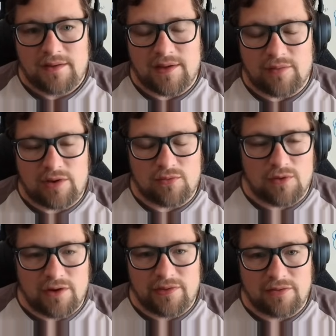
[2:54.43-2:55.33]
that we can
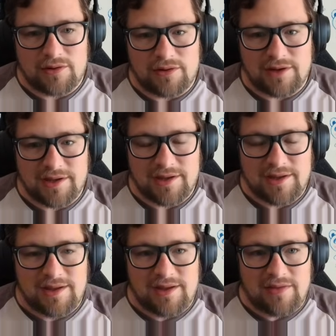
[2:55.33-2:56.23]
run locally
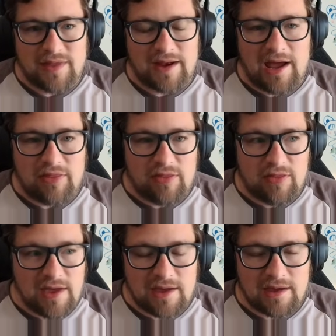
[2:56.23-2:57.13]
that I
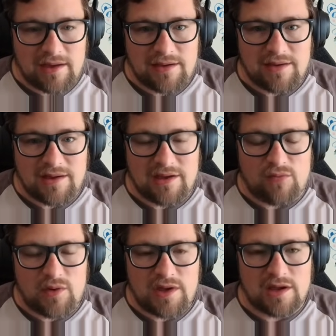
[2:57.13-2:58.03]
think if
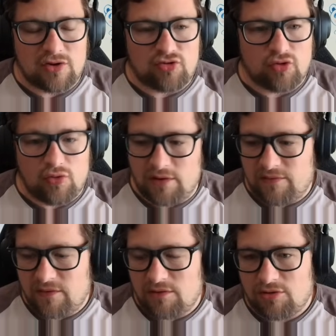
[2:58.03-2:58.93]
we can control it
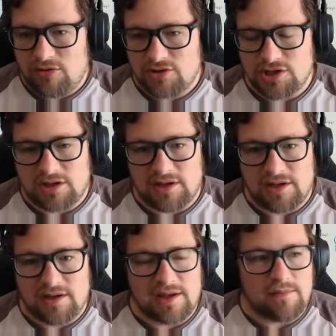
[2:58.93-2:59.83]
very
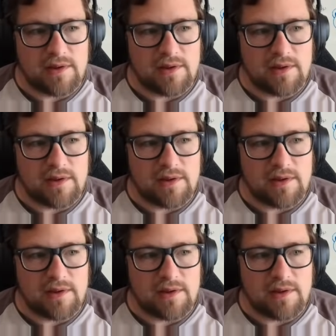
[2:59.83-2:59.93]
surgically, can